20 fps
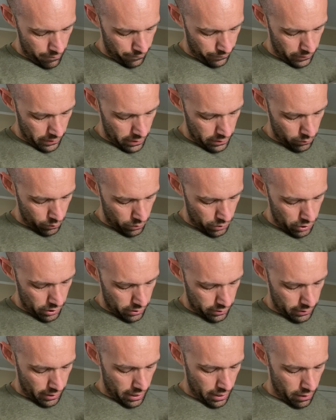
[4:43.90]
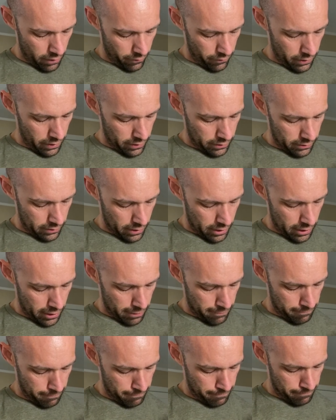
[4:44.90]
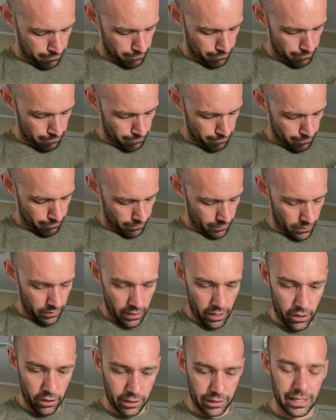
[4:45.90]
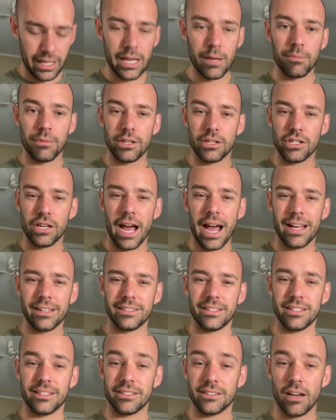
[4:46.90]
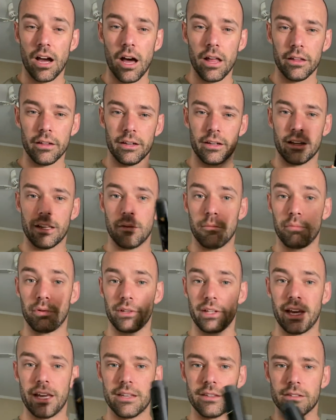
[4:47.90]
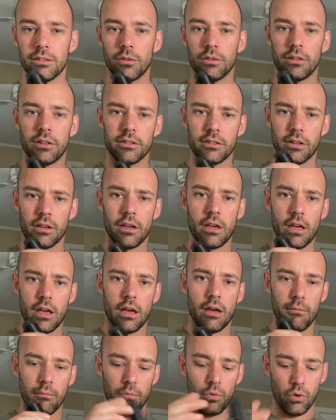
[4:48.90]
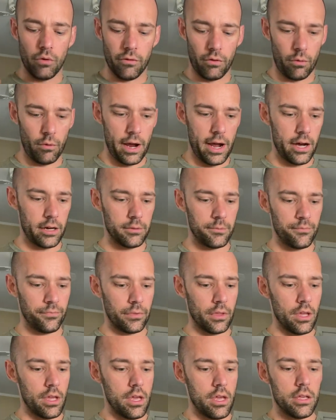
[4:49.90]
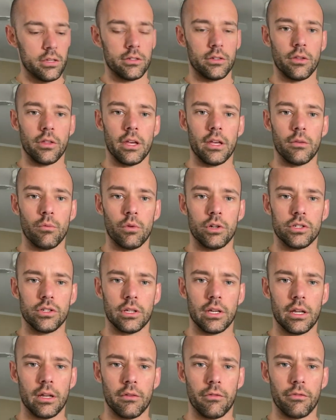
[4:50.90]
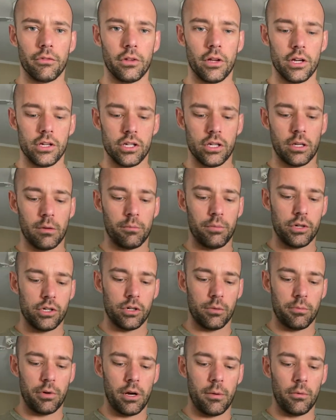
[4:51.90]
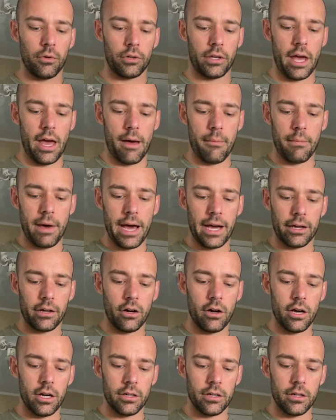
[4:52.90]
This one just kind of is there to keep the chassis solid and in place so it doesn't move around. So then once you get it flush, you can put your pummel cap back on.